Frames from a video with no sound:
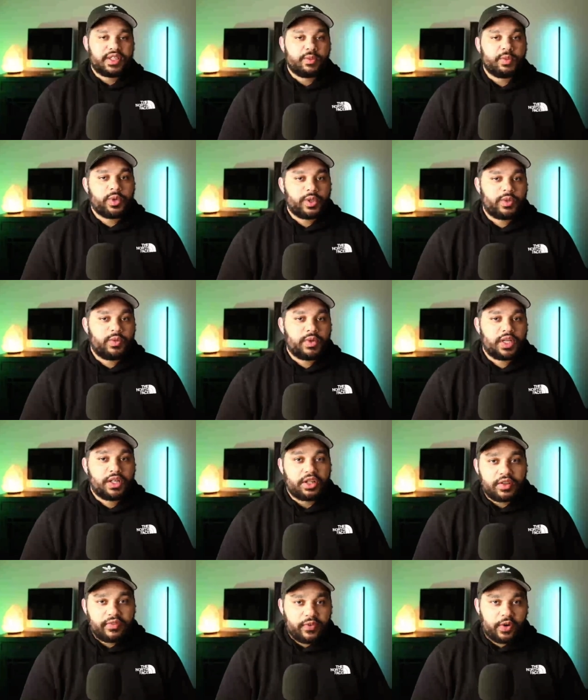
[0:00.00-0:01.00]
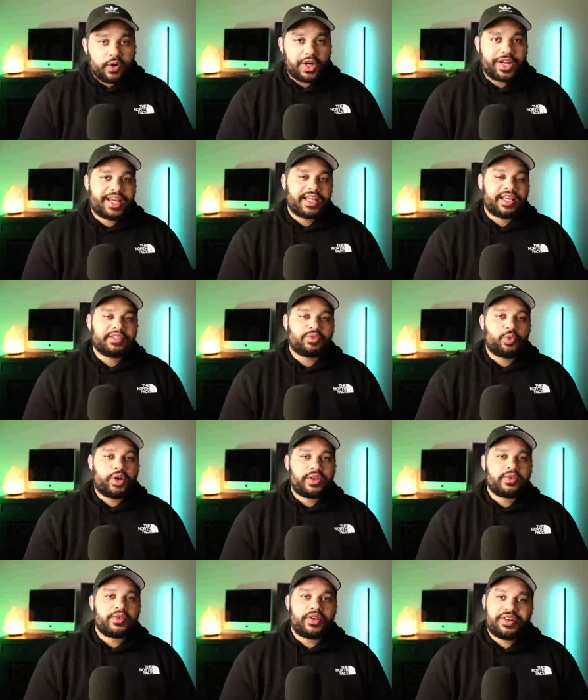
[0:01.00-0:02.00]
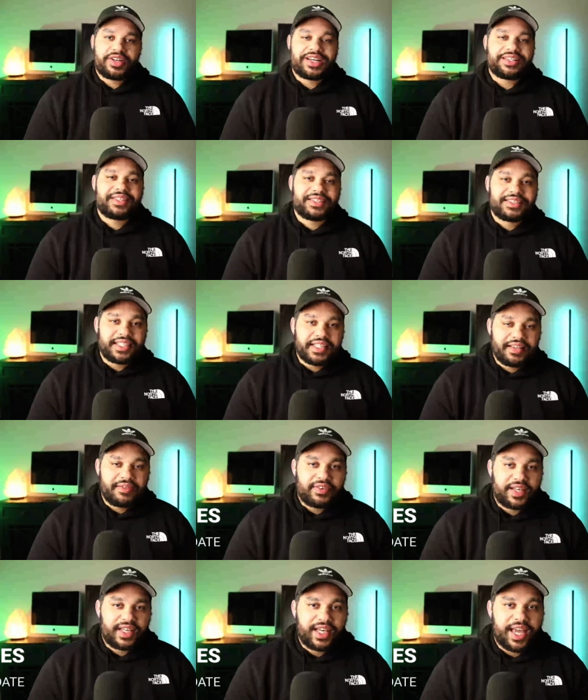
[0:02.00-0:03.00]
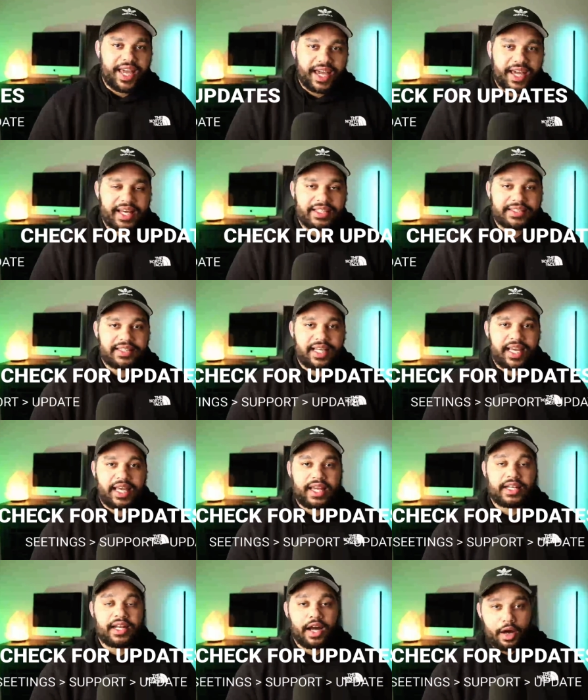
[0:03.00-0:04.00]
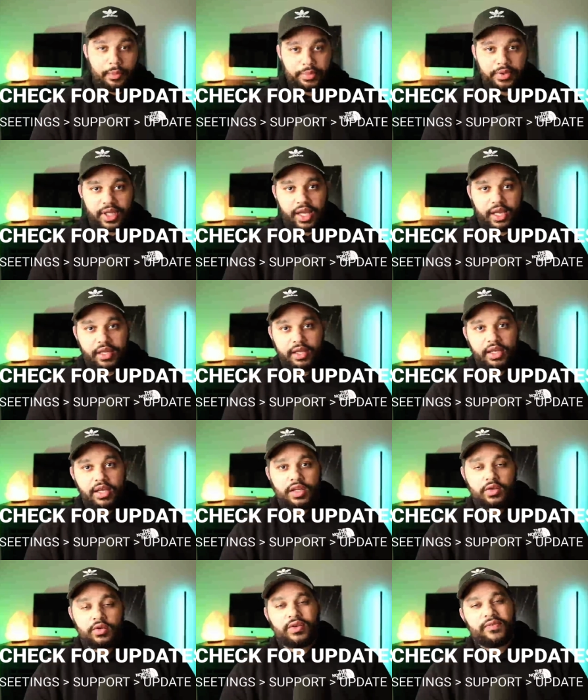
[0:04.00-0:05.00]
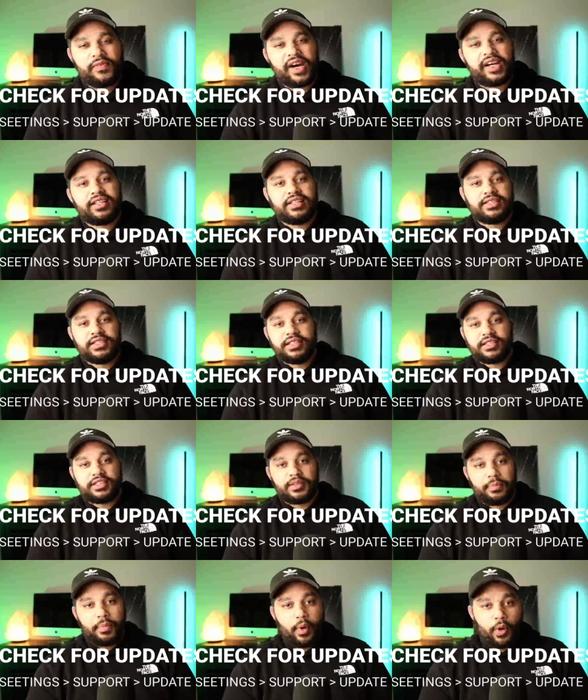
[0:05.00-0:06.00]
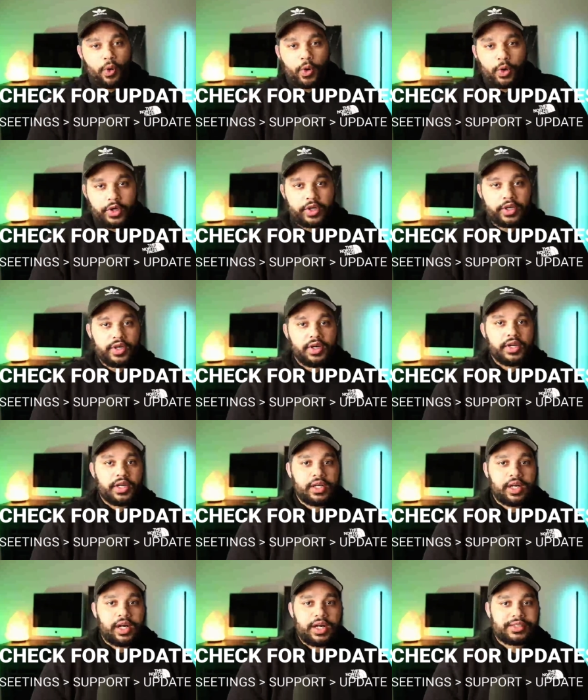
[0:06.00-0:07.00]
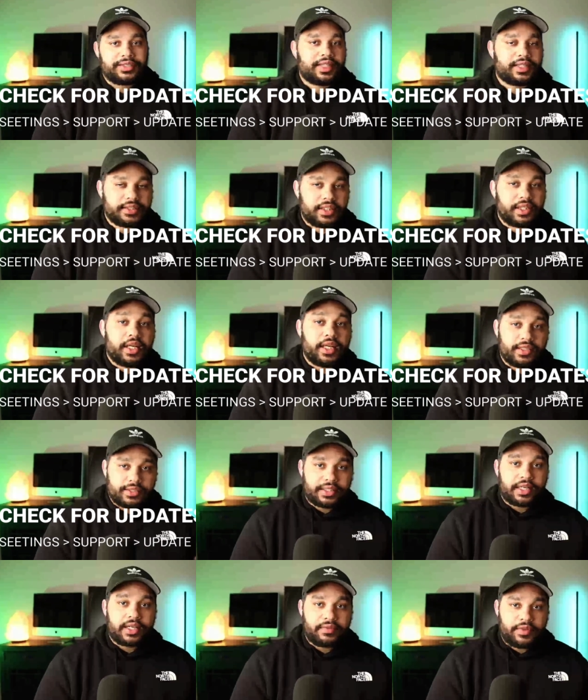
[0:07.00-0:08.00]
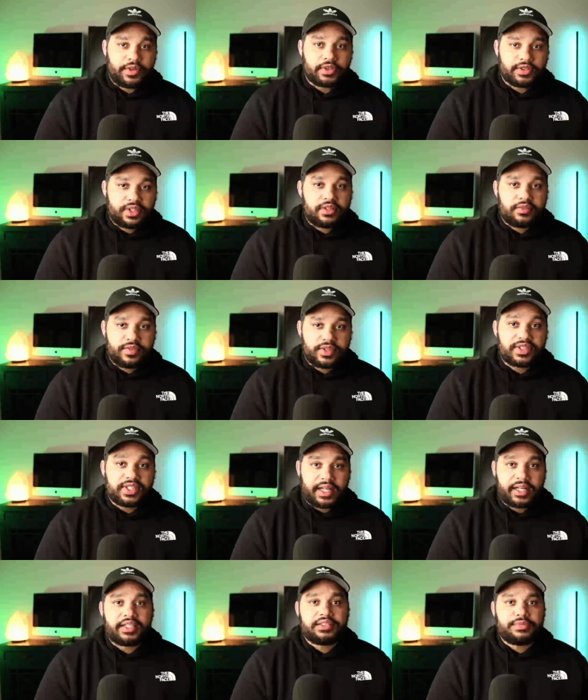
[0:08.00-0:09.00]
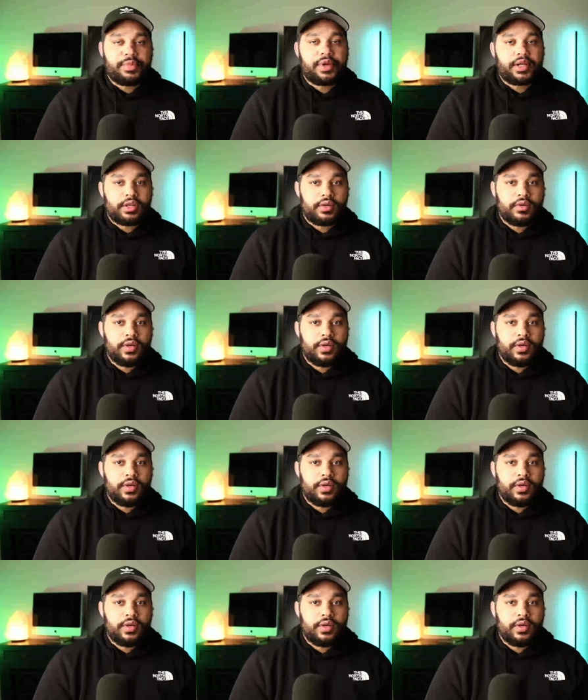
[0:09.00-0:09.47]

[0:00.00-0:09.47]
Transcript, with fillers: gonna to want to look for is whether or not the TV has an update. You can find this in the support uh, section inside of your TV settings menu.